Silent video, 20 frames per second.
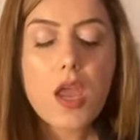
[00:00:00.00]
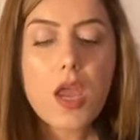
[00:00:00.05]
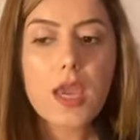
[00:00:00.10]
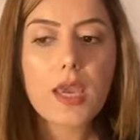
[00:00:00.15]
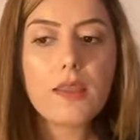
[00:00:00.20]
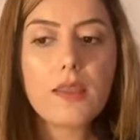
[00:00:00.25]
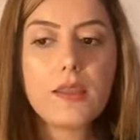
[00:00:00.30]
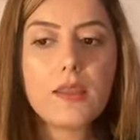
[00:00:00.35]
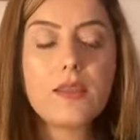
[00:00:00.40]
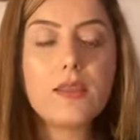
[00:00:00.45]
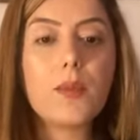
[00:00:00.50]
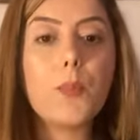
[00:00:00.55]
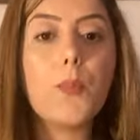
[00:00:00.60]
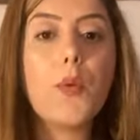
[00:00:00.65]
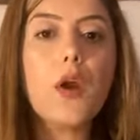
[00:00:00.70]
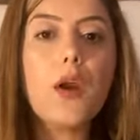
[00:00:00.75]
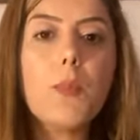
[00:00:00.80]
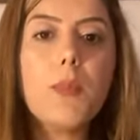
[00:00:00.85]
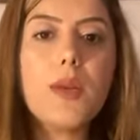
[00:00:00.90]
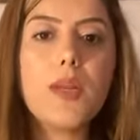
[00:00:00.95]
And then the
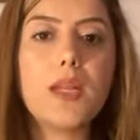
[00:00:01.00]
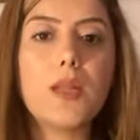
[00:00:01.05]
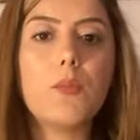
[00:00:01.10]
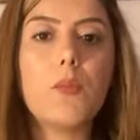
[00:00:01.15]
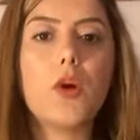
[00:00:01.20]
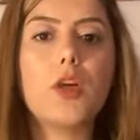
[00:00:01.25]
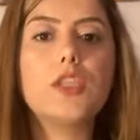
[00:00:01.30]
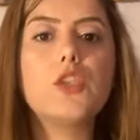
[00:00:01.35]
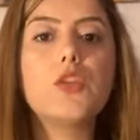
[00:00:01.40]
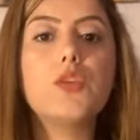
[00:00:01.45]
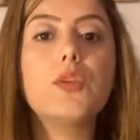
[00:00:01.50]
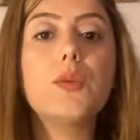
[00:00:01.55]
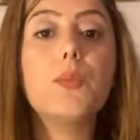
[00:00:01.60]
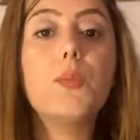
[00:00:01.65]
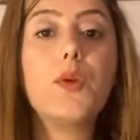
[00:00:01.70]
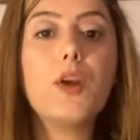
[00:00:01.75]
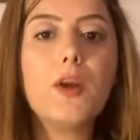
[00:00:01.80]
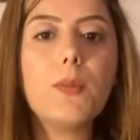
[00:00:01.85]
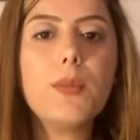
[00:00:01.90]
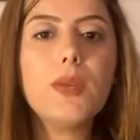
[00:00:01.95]
permanent bar. So the
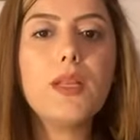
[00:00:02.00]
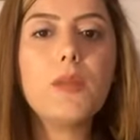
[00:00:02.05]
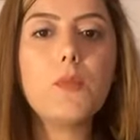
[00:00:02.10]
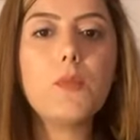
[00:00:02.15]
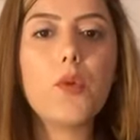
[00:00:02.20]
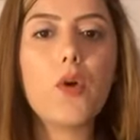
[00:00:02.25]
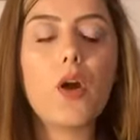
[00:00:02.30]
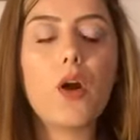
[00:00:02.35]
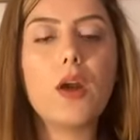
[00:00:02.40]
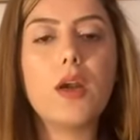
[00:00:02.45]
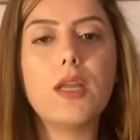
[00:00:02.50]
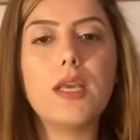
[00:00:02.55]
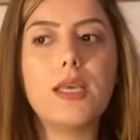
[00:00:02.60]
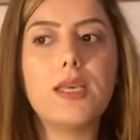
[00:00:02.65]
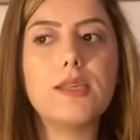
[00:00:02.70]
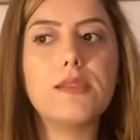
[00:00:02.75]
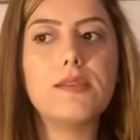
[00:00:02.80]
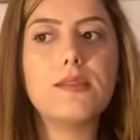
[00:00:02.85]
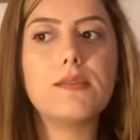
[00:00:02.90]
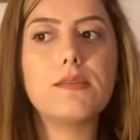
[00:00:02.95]
permanent bar
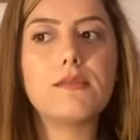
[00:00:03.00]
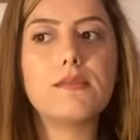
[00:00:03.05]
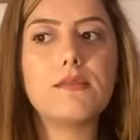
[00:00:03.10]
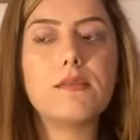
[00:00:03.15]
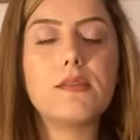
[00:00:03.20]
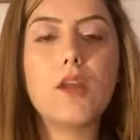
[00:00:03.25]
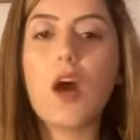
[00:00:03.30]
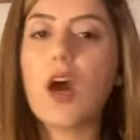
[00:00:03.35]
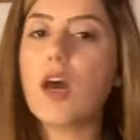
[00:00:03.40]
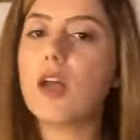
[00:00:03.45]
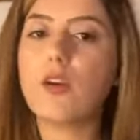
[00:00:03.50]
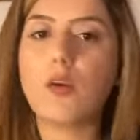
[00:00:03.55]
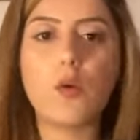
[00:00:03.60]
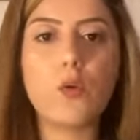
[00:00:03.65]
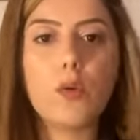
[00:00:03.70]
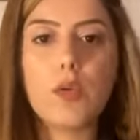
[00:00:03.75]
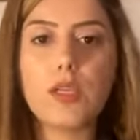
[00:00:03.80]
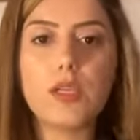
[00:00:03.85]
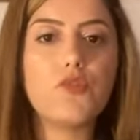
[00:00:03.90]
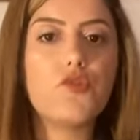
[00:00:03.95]
is not
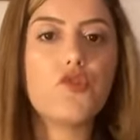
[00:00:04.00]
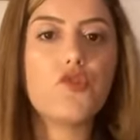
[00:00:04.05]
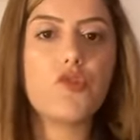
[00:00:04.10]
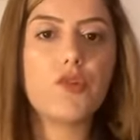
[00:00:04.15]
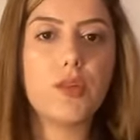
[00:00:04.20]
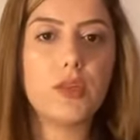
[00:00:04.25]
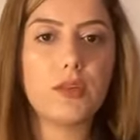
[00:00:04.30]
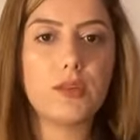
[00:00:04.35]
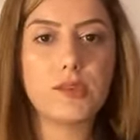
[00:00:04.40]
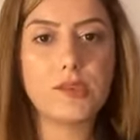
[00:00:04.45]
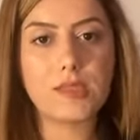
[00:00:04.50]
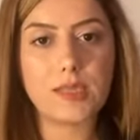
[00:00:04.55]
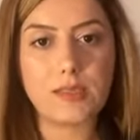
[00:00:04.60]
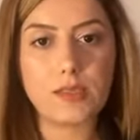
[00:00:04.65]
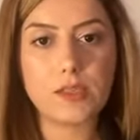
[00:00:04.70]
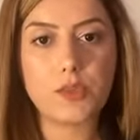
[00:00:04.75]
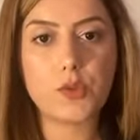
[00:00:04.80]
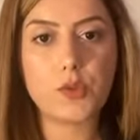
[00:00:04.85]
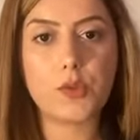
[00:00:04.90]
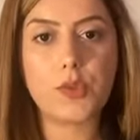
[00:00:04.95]
only during the
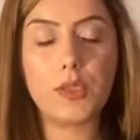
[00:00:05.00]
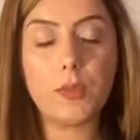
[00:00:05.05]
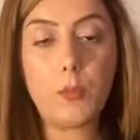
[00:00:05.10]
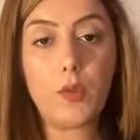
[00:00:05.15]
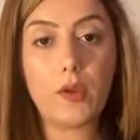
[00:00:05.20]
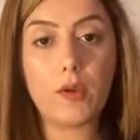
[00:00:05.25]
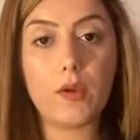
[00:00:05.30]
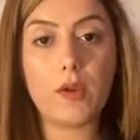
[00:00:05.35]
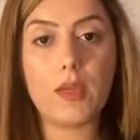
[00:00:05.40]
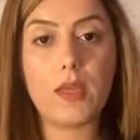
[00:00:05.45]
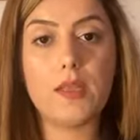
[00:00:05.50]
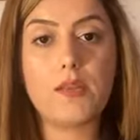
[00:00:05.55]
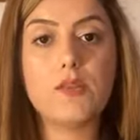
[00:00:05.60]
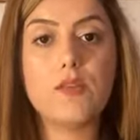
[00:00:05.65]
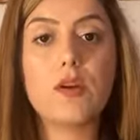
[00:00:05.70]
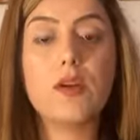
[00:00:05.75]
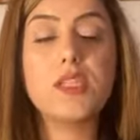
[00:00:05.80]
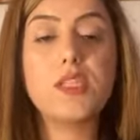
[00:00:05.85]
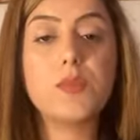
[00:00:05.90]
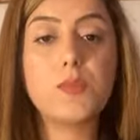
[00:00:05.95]
statutory period. There
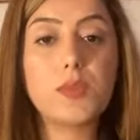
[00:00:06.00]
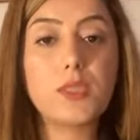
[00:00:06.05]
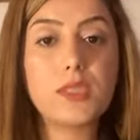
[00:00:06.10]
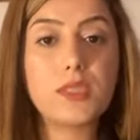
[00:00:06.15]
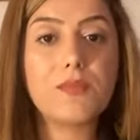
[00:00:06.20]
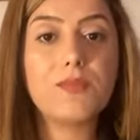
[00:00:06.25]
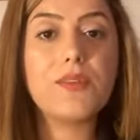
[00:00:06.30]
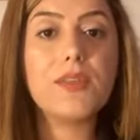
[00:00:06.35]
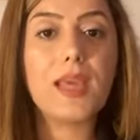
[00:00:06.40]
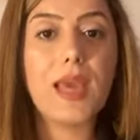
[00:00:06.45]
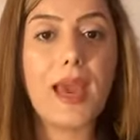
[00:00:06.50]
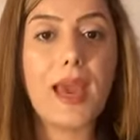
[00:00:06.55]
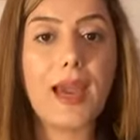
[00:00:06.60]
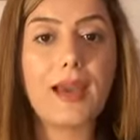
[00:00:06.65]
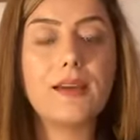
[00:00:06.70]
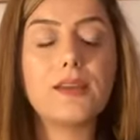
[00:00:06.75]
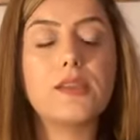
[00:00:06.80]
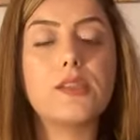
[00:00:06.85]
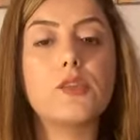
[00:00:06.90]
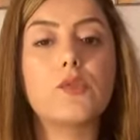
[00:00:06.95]
are specific
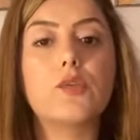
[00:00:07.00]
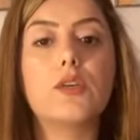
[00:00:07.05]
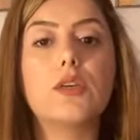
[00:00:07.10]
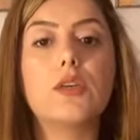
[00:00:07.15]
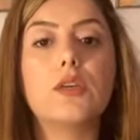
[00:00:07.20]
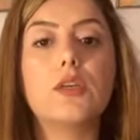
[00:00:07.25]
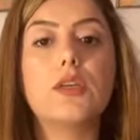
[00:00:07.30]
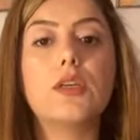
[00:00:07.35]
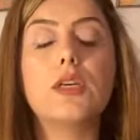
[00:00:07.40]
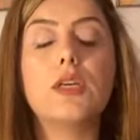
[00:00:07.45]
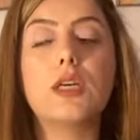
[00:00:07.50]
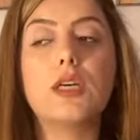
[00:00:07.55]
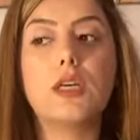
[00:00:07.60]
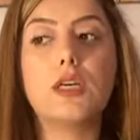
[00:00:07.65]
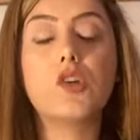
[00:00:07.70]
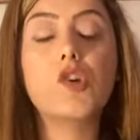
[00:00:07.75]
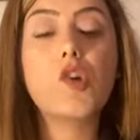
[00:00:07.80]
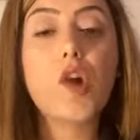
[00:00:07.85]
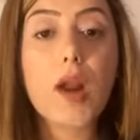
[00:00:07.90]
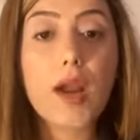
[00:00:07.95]
acts or
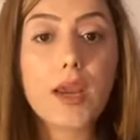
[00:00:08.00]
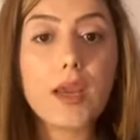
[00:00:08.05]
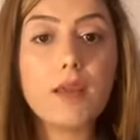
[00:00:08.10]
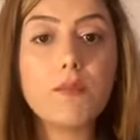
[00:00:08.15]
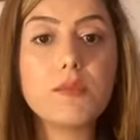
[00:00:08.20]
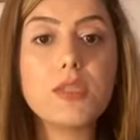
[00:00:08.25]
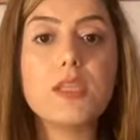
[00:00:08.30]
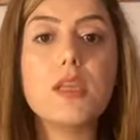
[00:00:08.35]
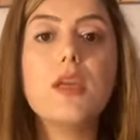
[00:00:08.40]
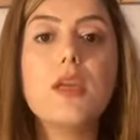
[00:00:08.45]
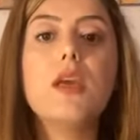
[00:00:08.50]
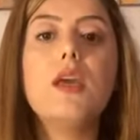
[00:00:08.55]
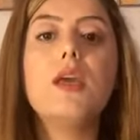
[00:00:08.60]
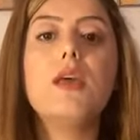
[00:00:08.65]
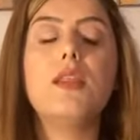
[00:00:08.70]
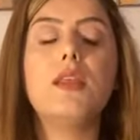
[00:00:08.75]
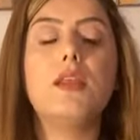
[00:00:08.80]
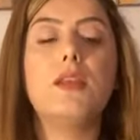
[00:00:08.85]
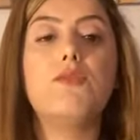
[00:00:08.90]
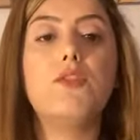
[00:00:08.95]
crimes
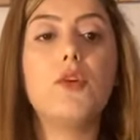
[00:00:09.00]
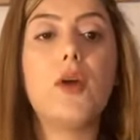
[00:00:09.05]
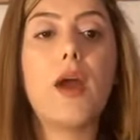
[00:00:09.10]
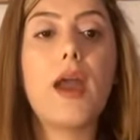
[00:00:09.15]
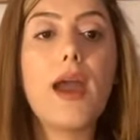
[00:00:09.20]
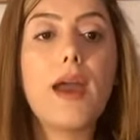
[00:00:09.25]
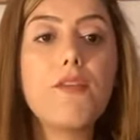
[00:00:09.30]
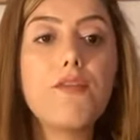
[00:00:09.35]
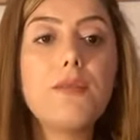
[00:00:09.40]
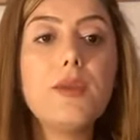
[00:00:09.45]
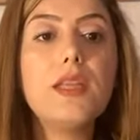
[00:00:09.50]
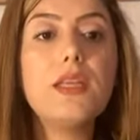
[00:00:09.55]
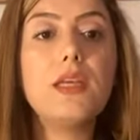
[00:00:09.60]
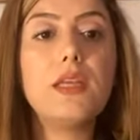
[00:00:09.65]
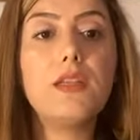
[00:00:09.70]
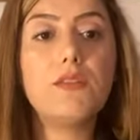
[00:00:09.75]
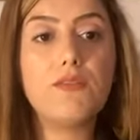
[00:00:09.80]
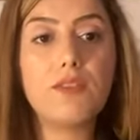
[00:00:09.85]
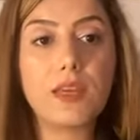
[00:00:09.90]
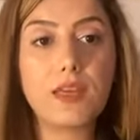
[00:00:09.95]
that if you have been
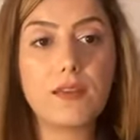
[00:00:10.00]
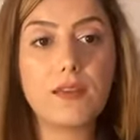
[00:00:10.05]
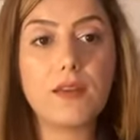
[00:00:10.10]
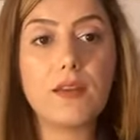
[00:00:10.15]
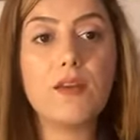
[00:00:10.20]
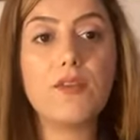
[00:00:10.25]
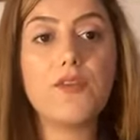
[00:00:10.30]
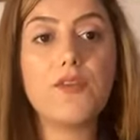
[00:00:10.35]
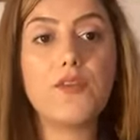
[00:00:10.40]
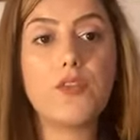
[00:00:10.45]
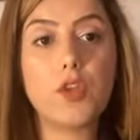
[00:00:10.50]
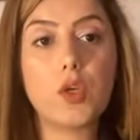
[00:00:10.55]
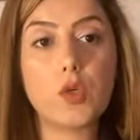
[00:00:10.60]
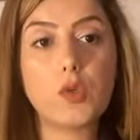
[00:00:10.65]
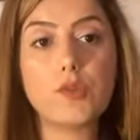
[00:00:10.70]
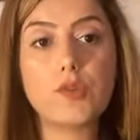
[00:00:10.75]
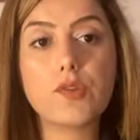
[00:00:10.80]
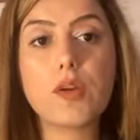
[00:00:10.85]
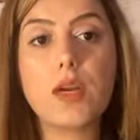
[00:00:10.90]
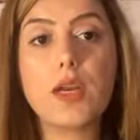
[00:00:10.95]
convicted of
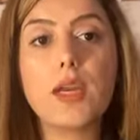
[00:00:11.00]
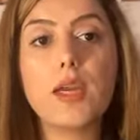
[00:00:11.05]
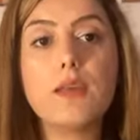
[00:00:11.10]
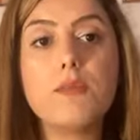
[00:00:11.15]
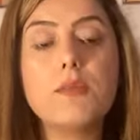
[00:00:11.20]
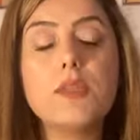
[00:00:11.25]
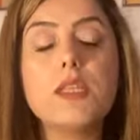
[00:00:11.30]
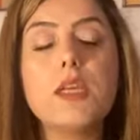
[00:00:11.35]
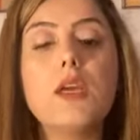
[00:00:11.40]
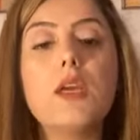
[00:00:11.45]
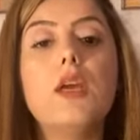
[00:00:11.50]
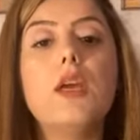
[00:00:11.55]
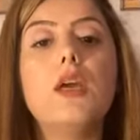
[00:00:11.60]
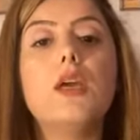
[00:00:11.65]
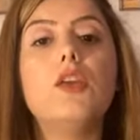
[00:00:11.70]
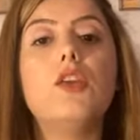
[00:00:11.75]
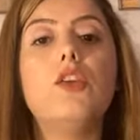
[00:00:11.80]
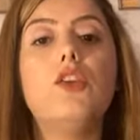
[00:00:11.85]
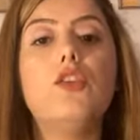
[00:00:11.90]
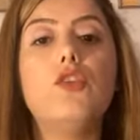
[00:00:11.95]
those crimes,
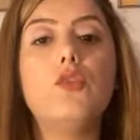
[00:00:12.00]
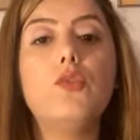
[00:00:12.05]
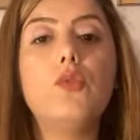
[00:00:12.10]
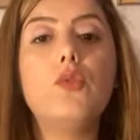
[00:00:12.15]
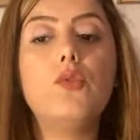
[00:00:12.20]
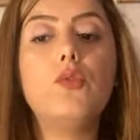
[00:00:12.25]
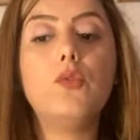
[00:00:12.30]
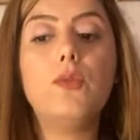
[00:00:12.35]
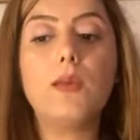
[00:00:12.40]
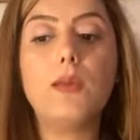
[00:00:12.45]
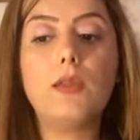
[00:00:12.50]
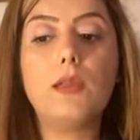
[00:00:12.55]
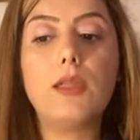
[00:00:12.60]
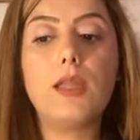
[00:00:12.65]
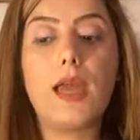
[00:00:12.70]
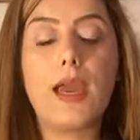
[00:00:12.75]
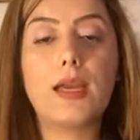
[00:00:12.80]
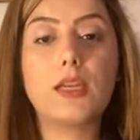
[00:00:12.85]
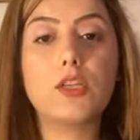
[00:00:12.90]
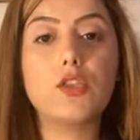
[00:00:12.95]
you will
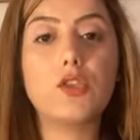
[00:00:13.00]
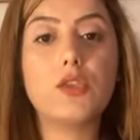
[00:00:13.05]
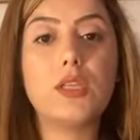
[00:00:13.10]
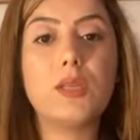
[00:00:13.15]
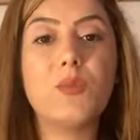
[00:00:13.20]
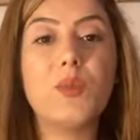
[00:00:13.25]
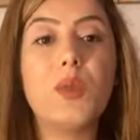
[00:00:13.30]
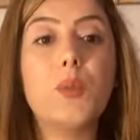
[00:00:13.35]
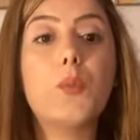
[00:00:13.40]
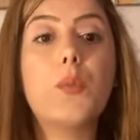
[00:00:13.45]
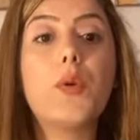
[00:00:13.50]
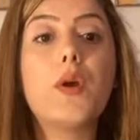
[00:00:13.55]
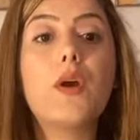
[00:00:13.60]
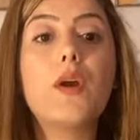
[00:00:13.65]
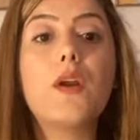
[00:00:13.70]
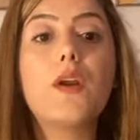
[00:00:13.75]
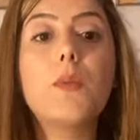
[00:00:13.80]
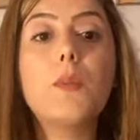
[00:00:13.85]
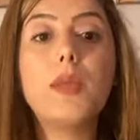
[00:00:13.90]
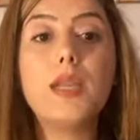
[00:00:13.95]
actually be
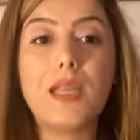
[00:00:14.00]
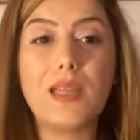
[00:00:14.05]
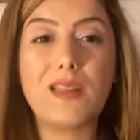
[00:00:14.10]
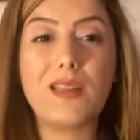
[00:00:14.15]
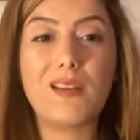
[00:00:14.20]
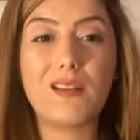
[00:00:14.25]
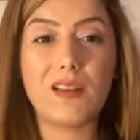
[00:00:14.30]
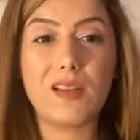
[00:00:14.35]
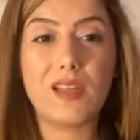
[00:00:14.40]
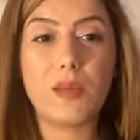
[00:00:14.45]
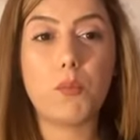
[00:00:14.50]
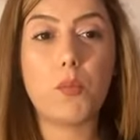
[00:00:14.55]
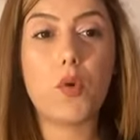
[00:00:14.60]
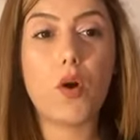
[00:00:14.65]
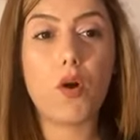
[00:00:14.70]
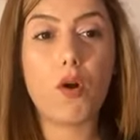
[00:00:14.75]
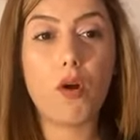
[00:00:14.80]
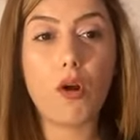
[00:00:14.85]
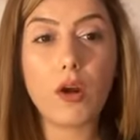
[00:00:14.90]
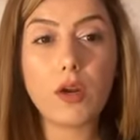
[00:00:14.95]
permanently
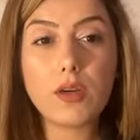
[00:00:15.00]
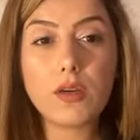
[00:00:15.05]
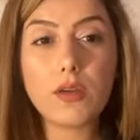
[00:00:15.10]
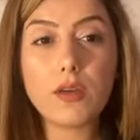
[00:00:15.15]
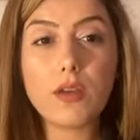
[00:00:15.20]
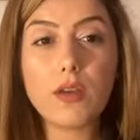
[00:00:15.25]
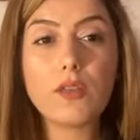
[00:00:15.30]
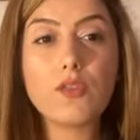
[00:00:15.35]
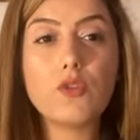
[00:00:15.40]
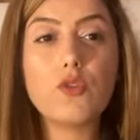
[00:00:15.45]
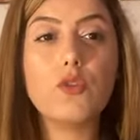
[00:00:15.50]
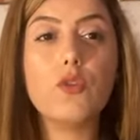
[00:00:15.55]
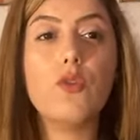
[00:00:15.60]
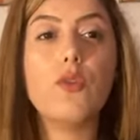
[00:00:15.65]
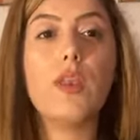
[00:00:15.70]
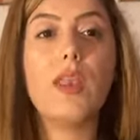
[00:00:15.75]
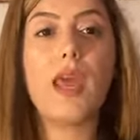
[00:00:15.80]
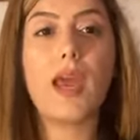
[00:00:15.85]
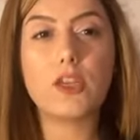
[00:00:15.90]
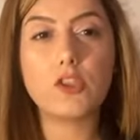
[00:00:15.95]
barred to
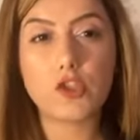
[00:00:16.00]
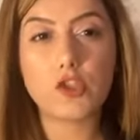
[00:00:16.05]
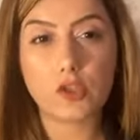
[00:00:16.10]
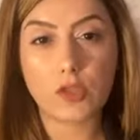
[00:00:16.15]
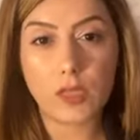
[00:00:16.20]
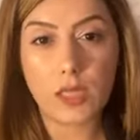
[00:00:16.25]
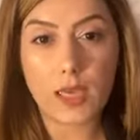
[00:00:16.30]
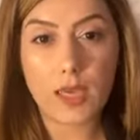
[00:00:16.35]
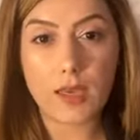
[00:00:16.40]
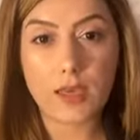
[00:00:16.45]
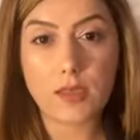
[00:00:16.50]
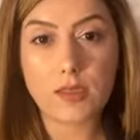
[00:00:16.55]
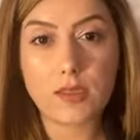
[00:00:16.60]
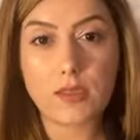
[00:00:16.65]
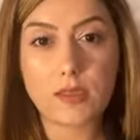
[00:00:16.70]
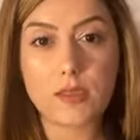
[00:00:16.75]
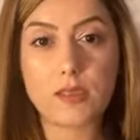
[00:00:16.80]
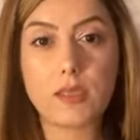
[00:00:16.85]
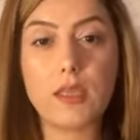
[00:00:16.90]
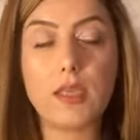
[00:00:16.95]

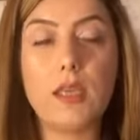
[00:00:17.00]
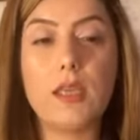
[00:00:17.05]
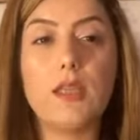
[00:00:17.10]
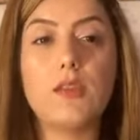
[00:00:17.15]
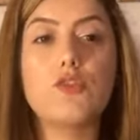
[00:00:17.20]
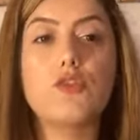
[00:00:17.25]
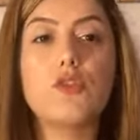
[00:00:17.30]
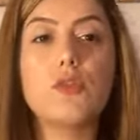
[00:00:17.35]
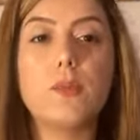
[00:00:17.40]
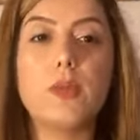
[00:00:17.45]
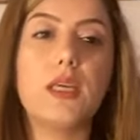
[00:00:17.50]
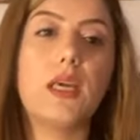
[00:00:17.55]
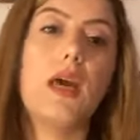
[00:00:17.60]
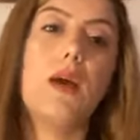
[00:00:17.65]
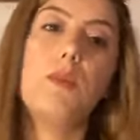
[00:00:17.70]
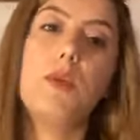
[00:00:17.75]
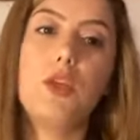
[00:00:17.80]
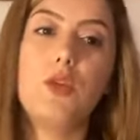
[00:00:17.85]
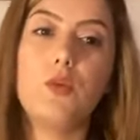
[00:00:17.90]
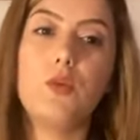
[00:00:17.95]
naturalize and to
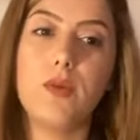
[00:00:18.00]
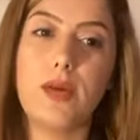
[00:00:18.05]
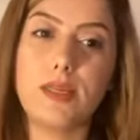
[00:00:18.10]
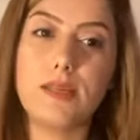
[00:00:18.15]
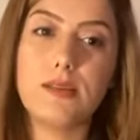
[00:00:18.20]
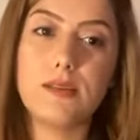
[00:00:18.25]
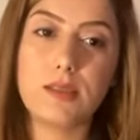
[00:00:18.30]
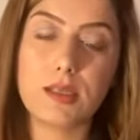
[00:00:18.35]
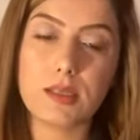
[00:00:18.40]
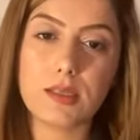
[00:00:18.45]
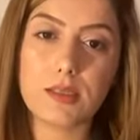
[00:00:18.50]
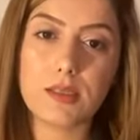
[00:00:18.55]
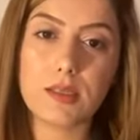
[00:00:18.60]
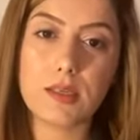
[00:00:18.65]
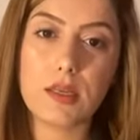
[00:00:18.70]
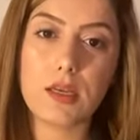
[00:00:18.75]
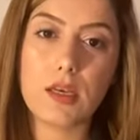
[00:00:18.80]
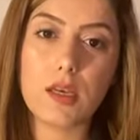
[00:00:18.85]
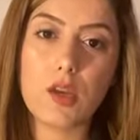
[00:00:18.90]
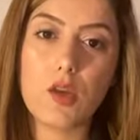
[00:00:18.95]
become a U.S. citizen.